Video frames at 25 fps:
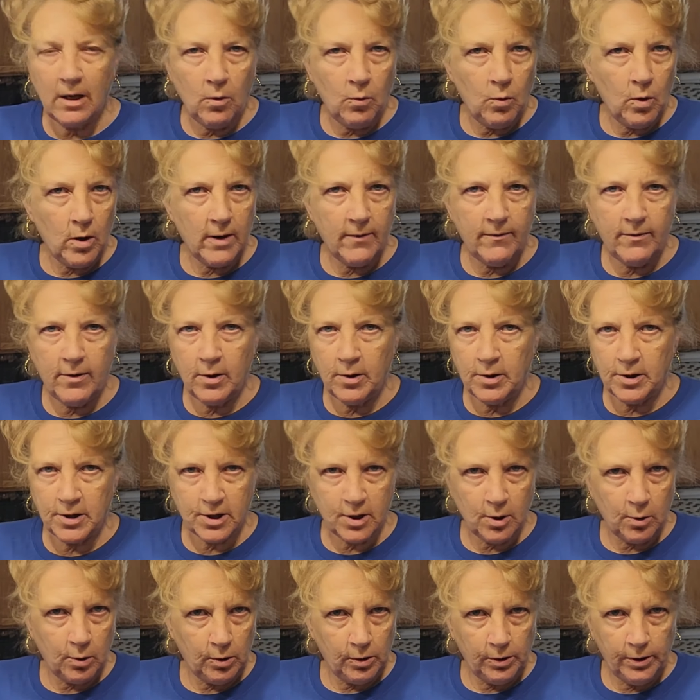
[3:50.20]
one of those
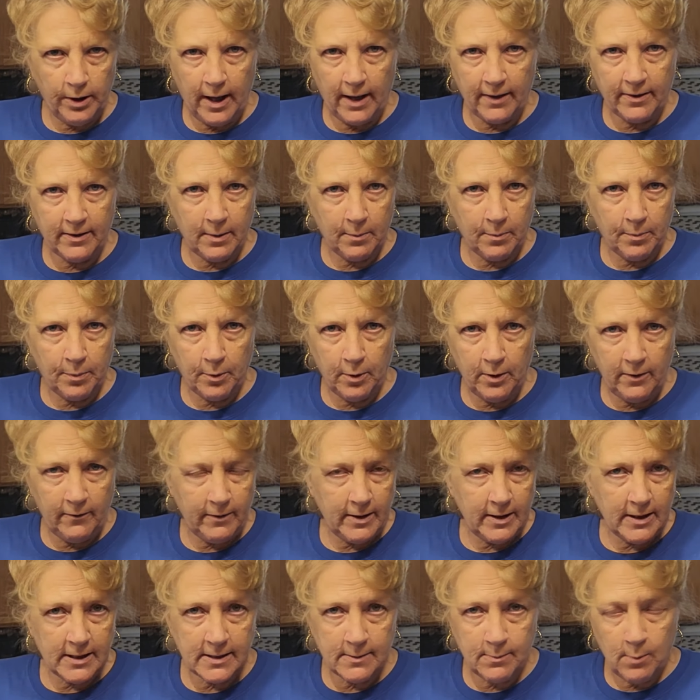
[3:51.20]
sold at the
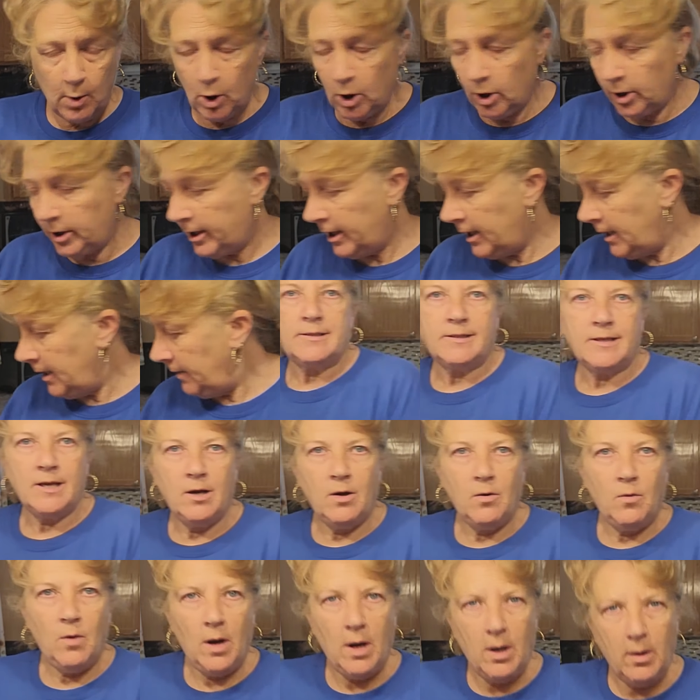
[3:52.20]
previous market.
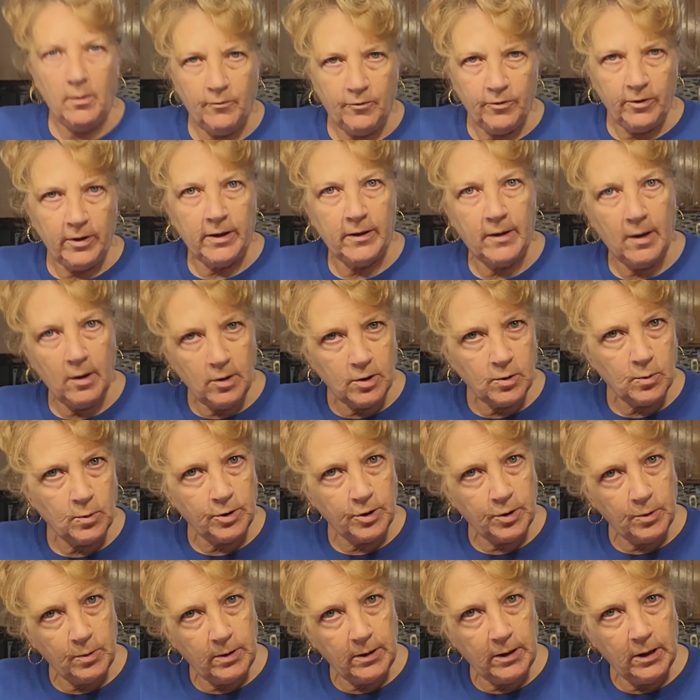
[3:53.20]
So hopefully those will
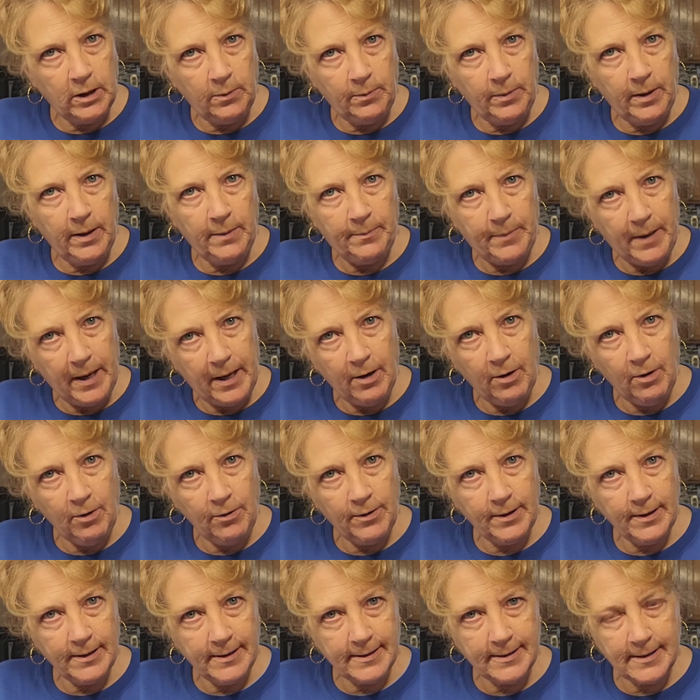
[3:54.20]
do a little bit better
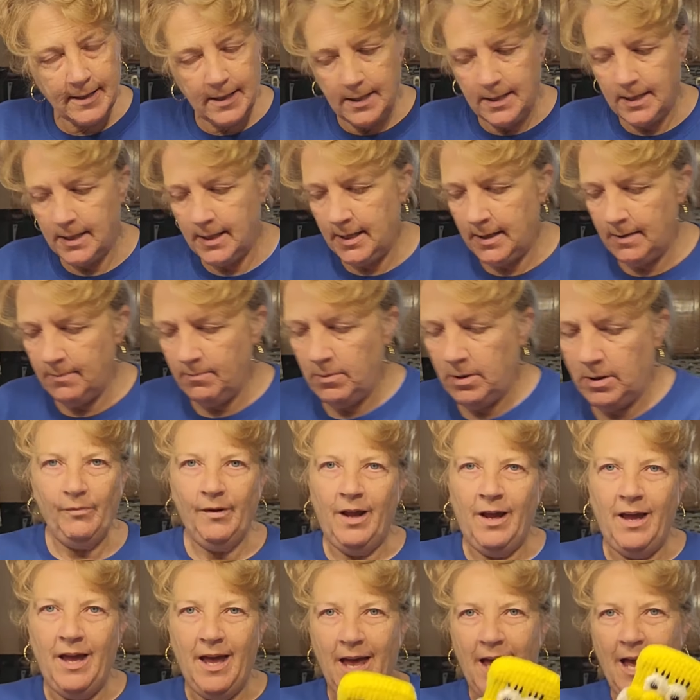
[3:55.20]
this time.
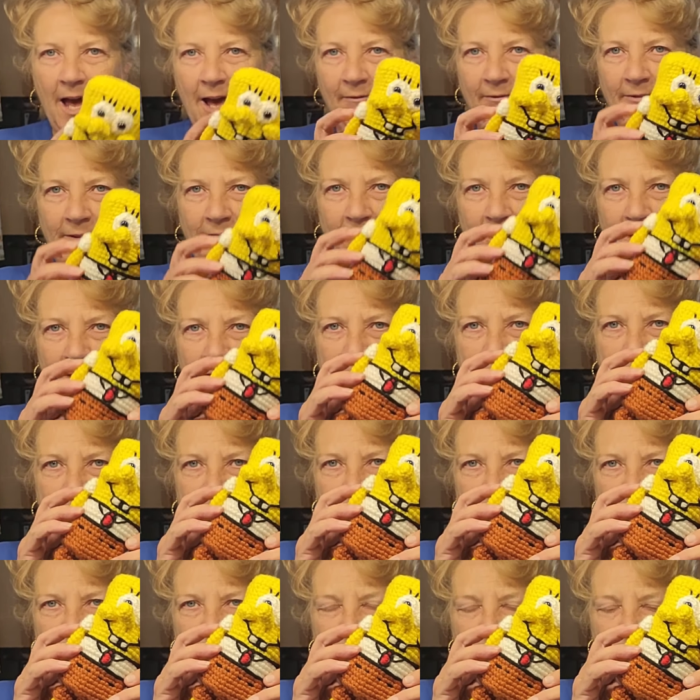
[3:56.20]
I have a little
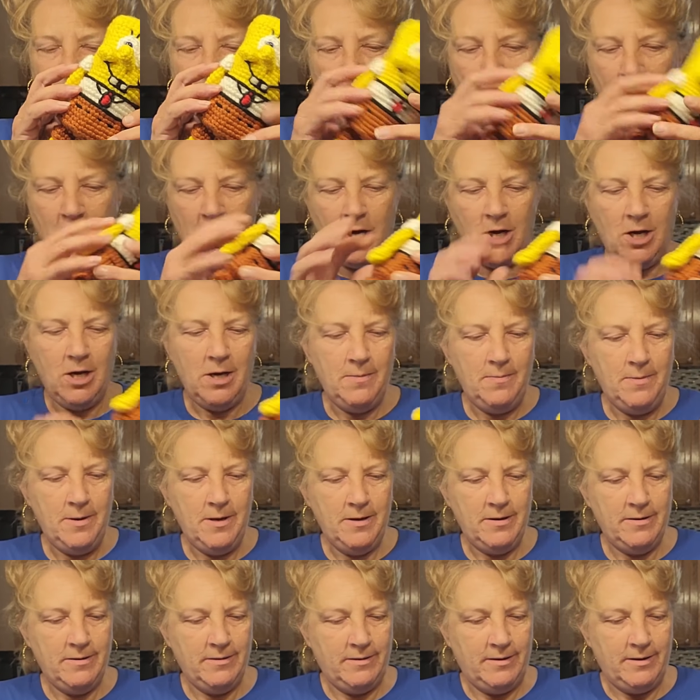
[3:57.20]
SpongeBob.
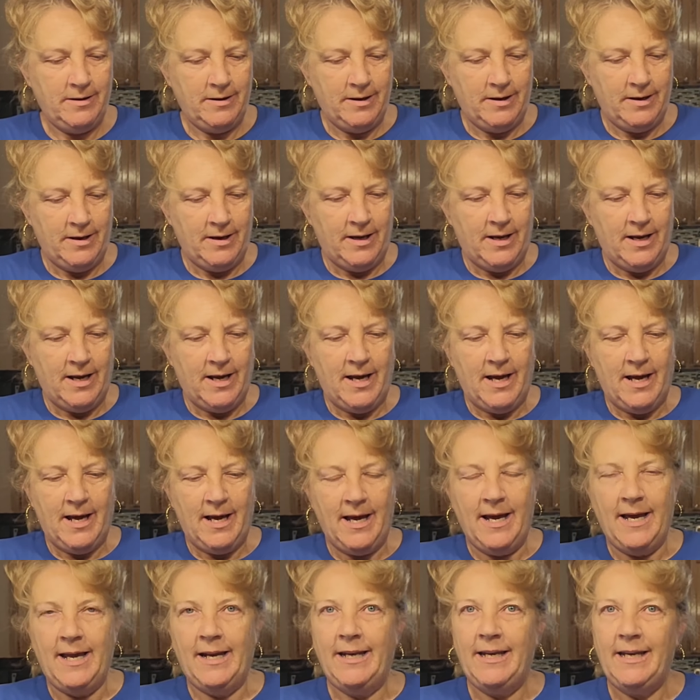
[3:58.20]

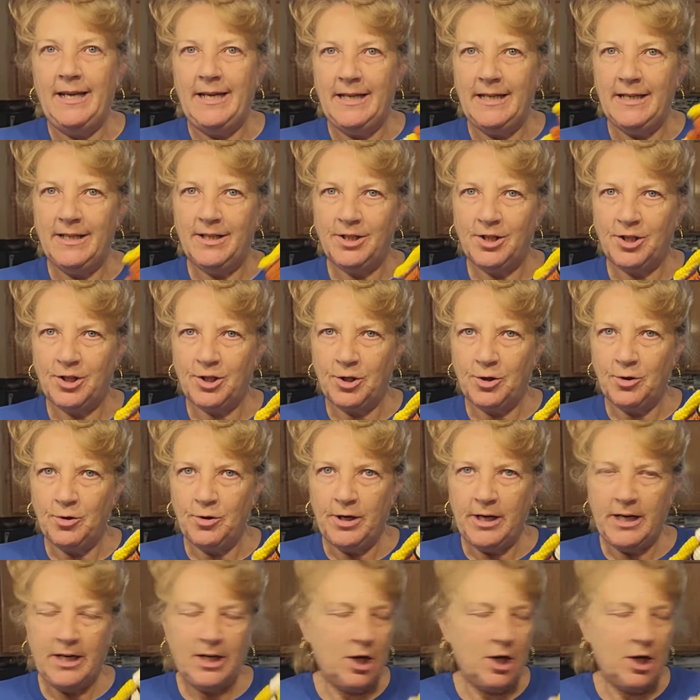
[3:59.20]
And he is $30.